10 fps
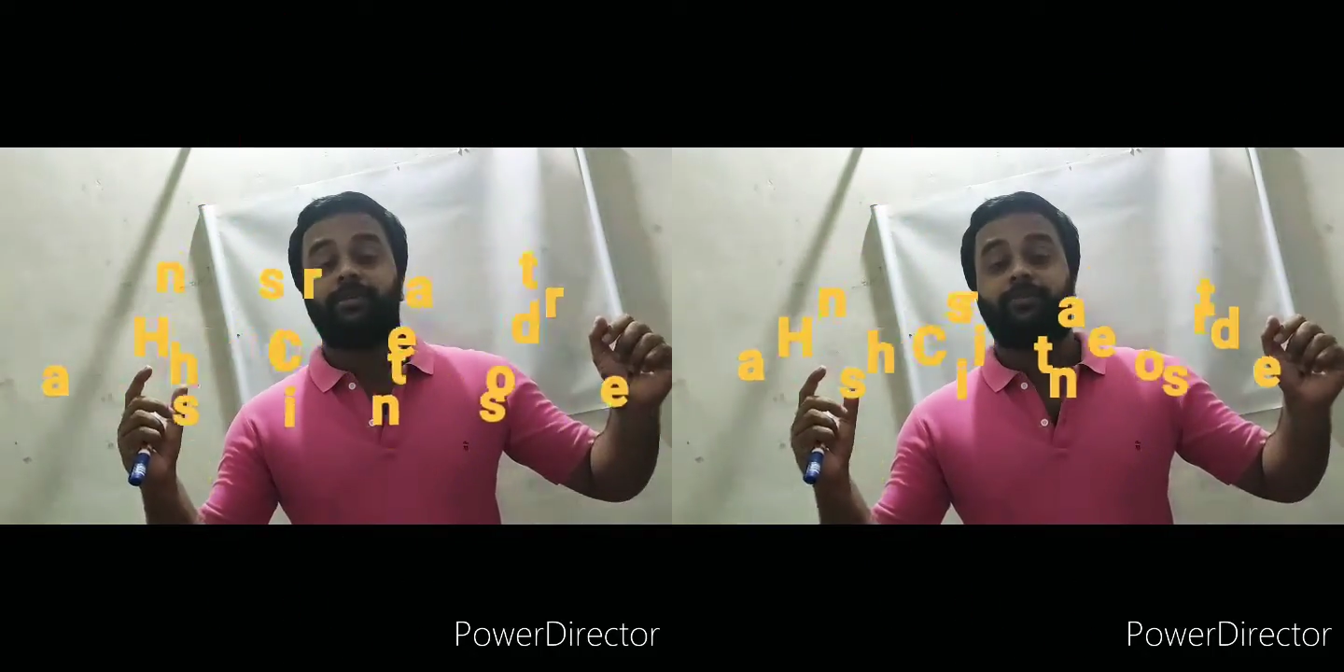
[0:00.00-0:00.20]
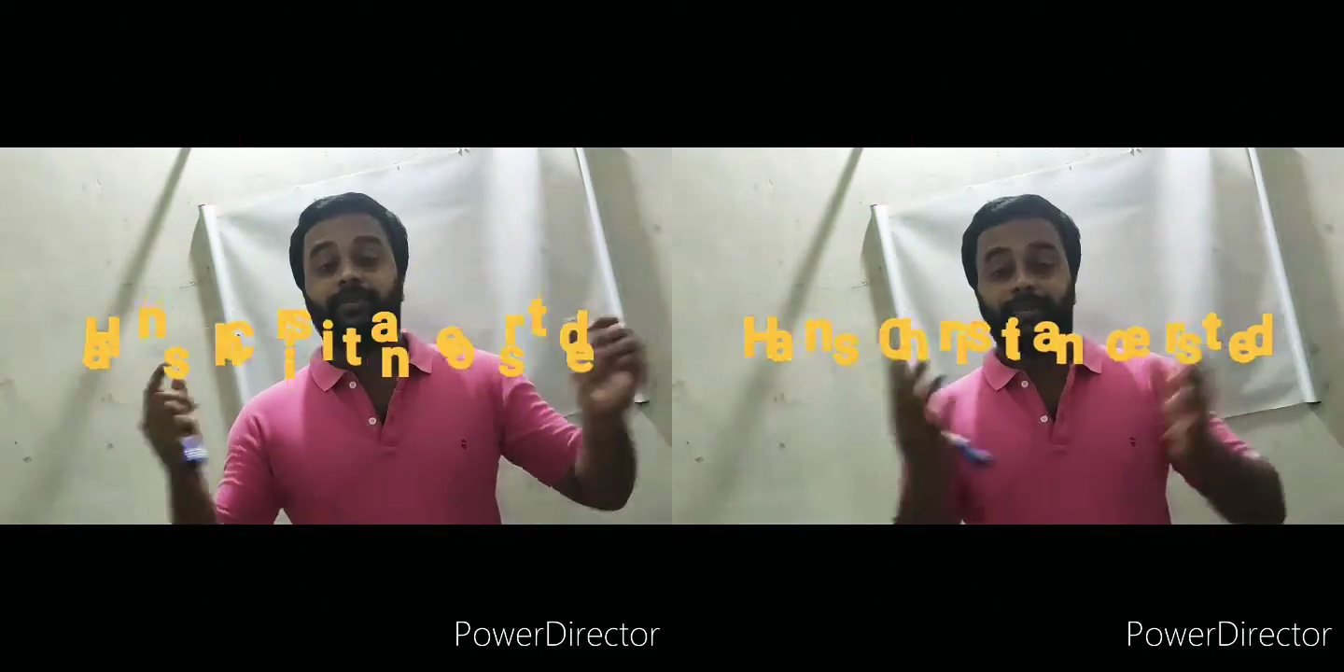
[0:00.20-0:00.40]

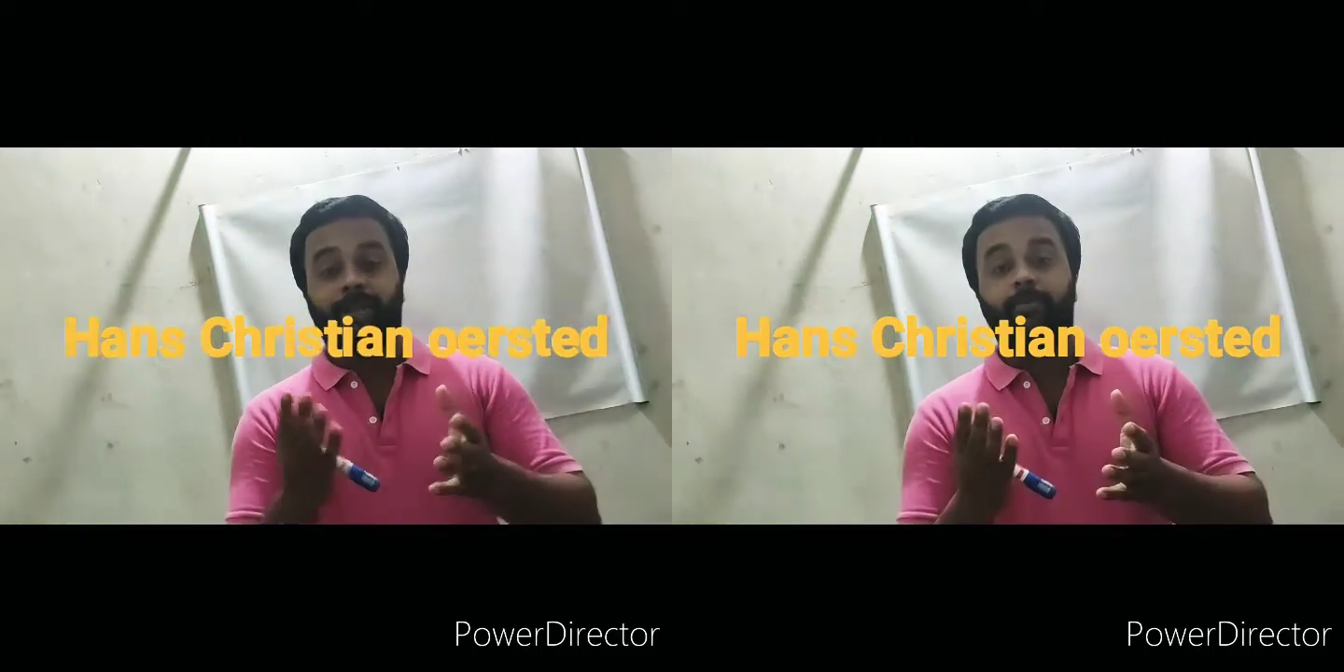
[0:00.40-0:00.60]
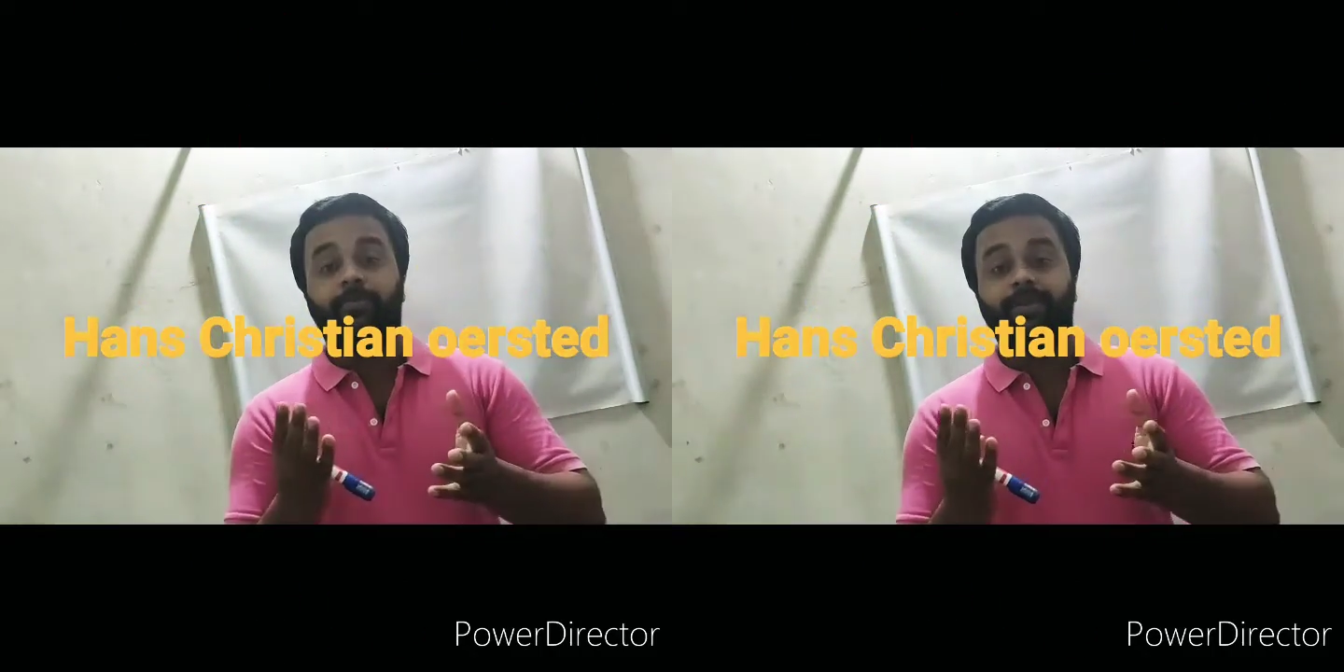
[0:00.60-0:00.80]
What's the
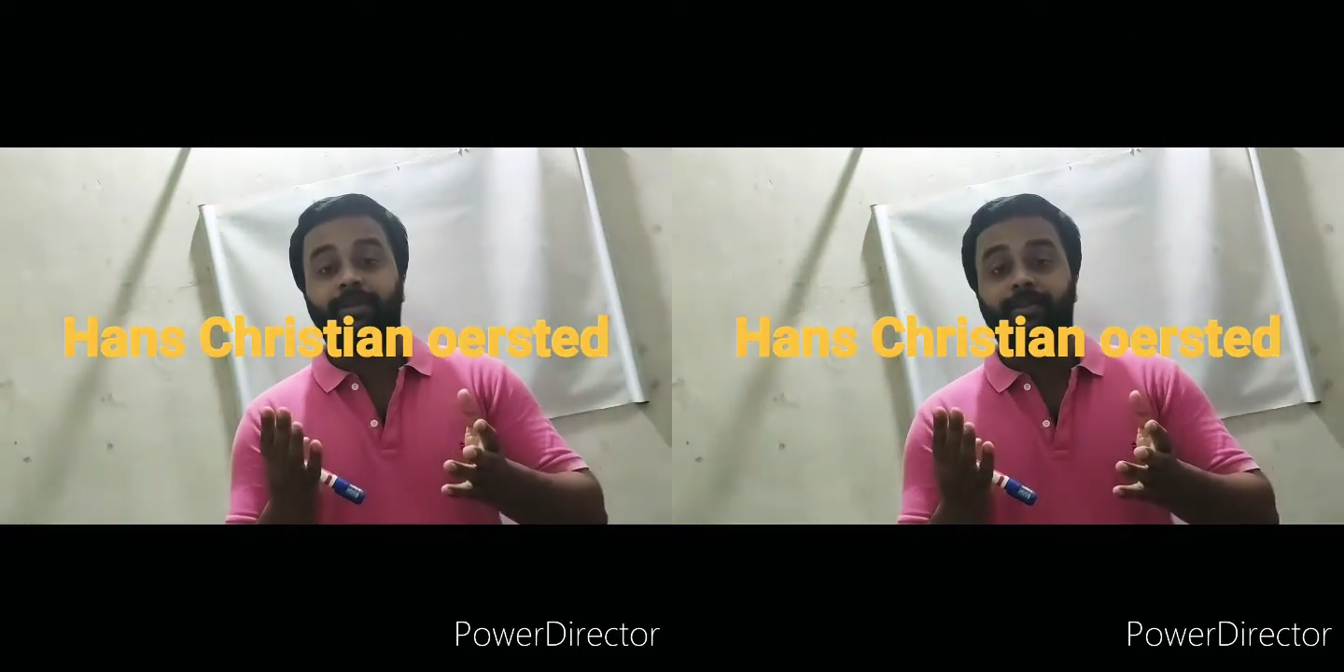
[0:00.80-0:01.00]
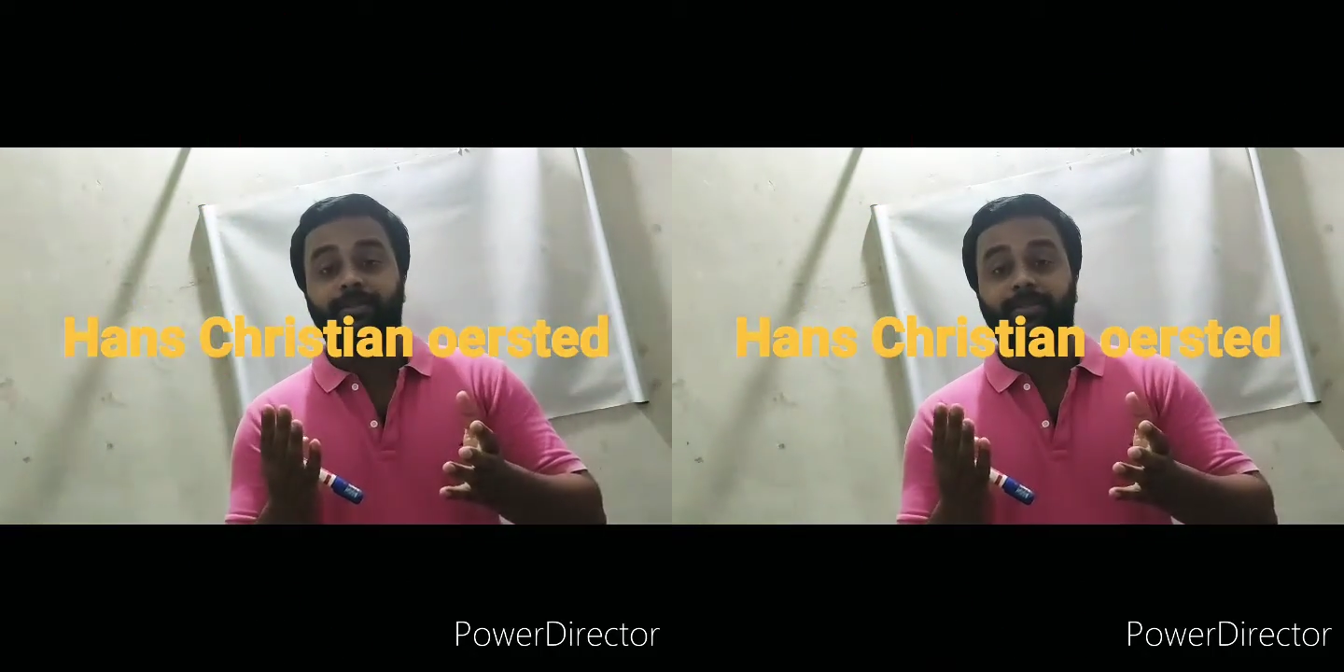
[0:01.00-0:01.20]
name of
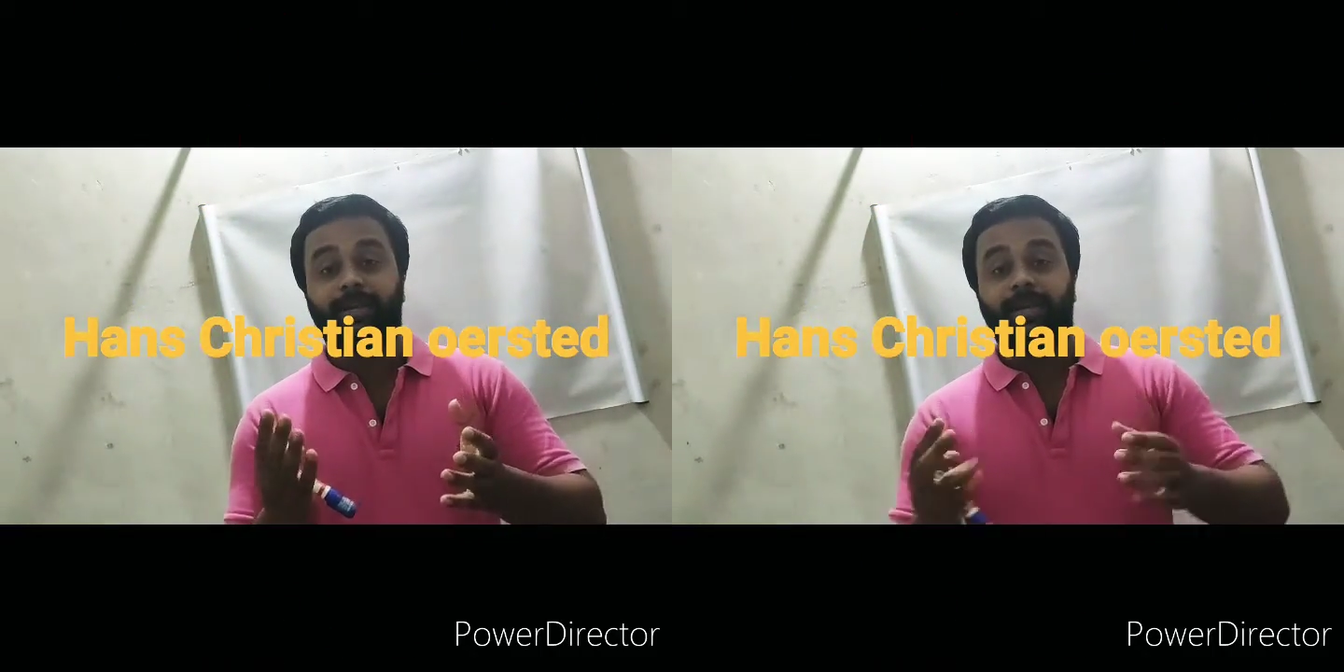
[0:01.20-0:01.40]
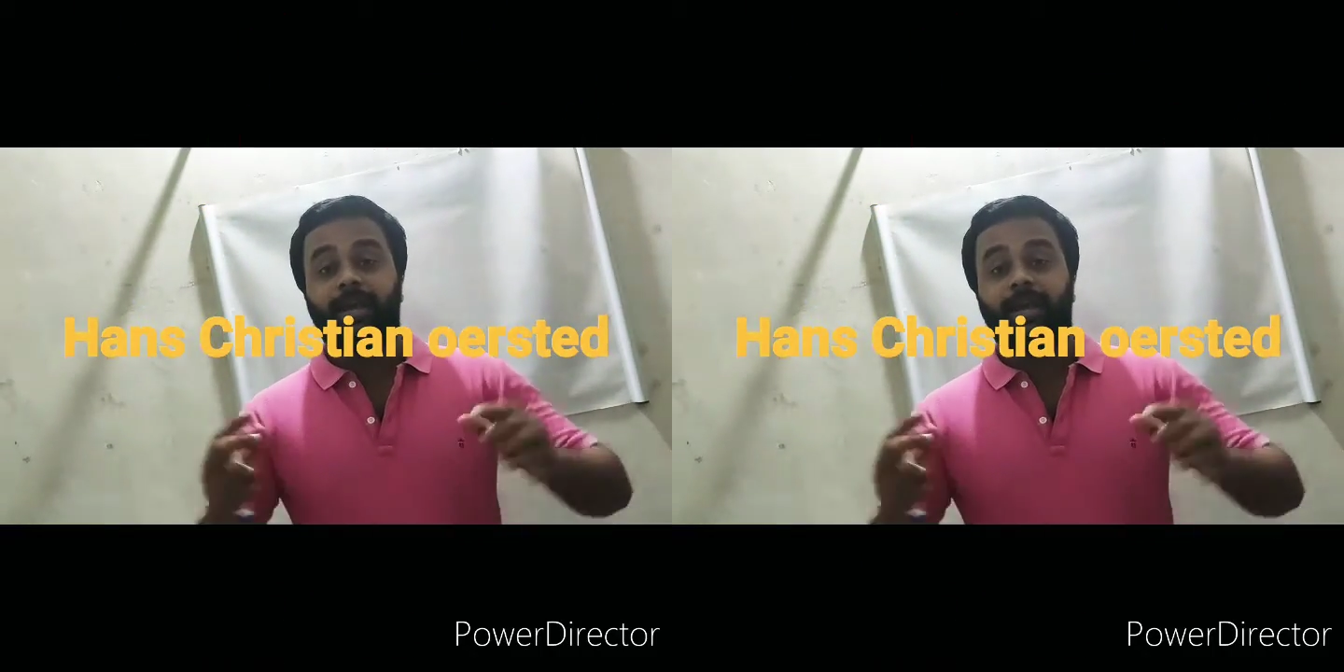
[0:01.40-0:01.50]
scientist?